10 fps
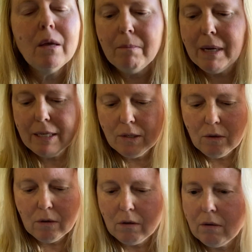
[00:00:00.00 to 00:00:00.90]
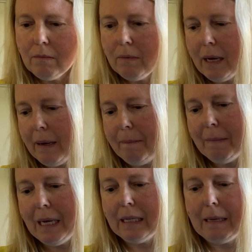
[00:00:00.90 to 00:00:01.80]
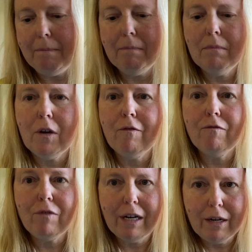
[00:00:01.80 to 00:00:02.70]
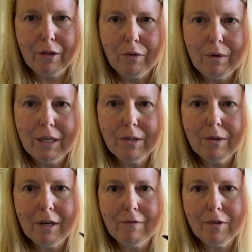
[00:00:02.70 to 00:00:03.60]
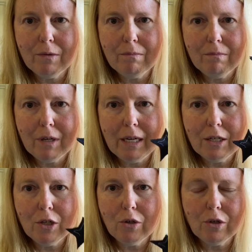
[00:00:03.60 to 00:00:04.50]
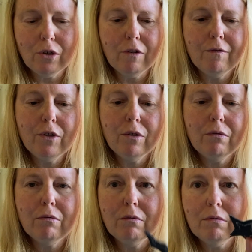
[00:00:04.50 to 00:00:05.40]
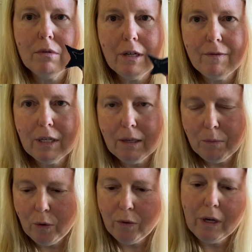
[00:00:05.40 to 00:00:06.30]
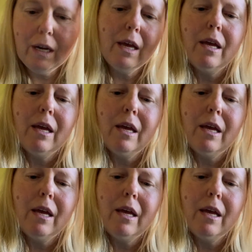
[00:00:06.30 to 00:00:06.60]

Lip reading: based on mainly, I've run out of thread, so I had to knot it off, and I have to get more thread.